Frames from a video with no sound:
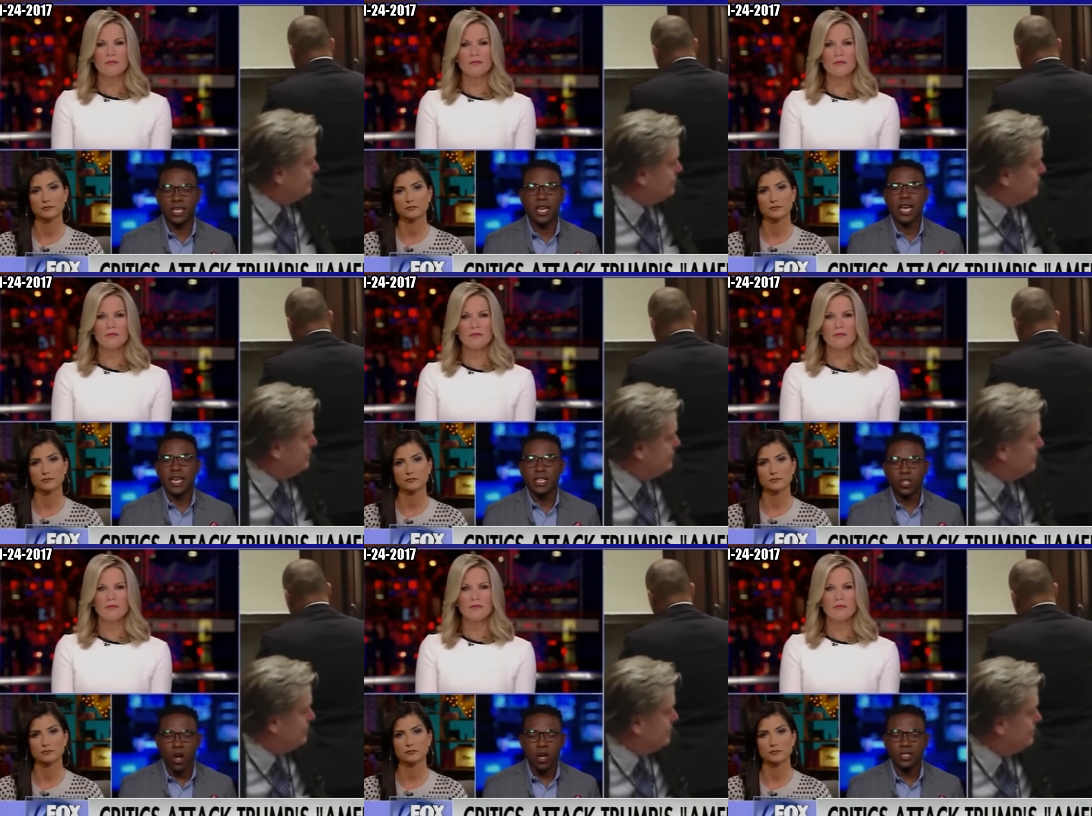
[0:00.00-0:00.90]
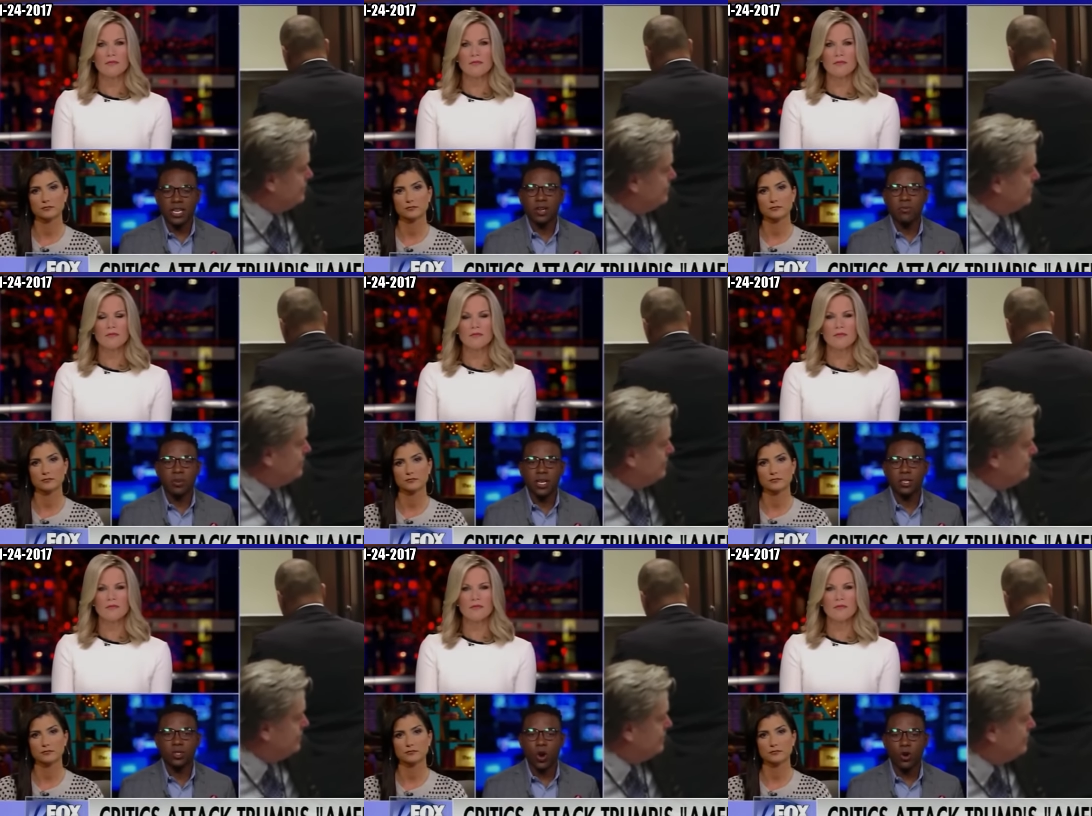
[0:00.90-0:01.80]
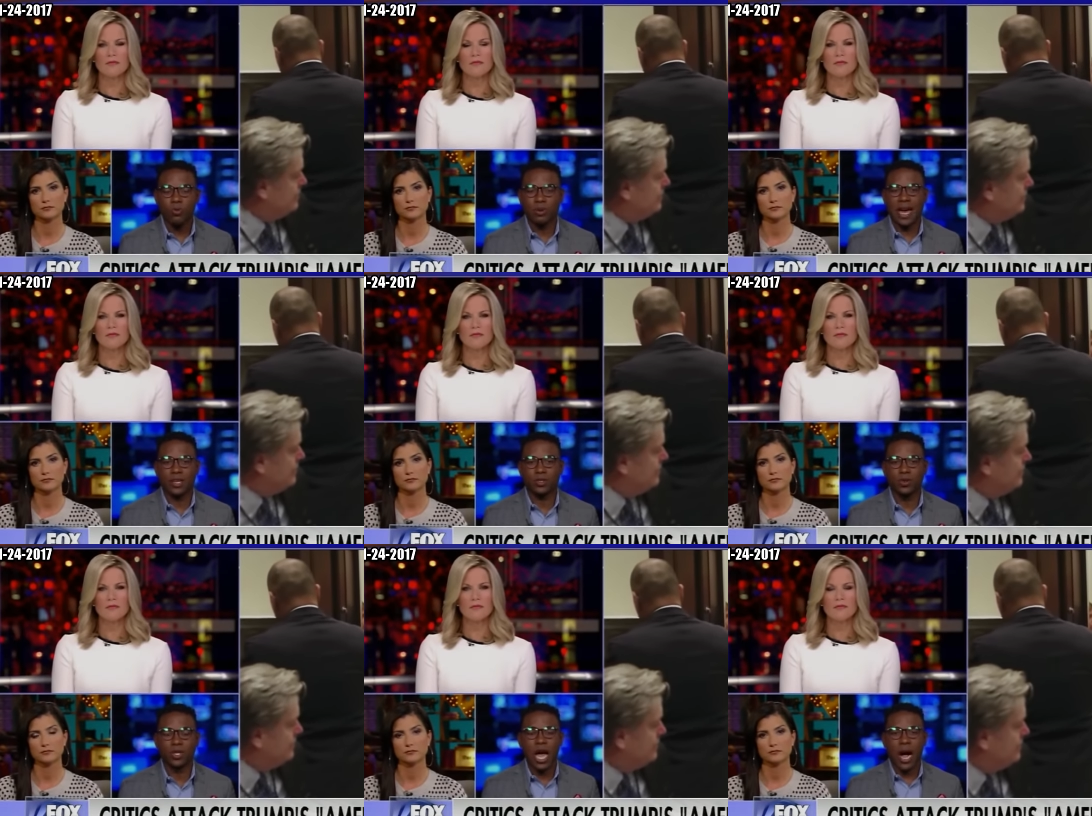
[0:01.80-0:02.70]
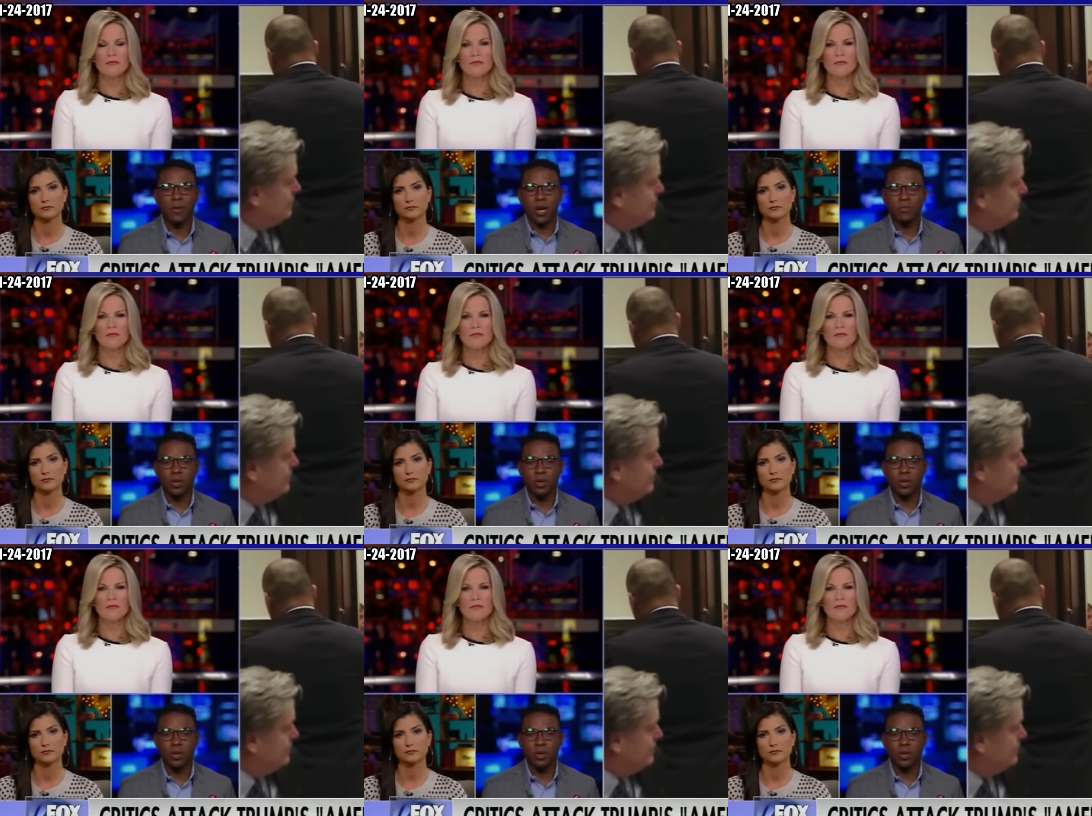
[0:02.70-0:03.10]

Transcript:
Speaker 1: it. He talks incomplete and total platitudes. I'm going to